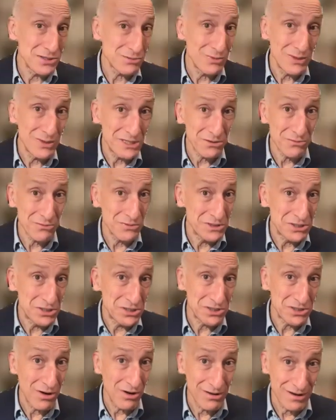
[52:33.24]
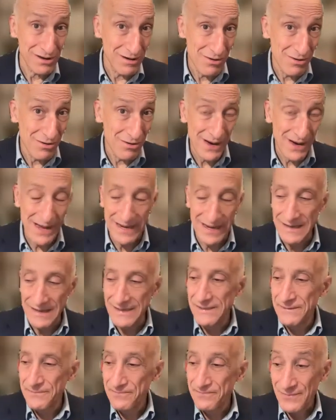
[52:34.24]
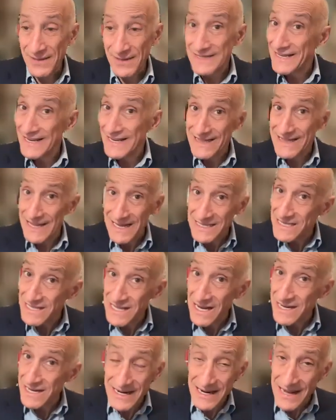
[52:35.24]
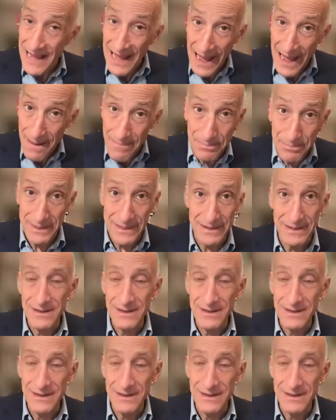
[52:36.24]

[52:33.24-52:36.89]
wish it would just all go away. I say, that's not going to happen.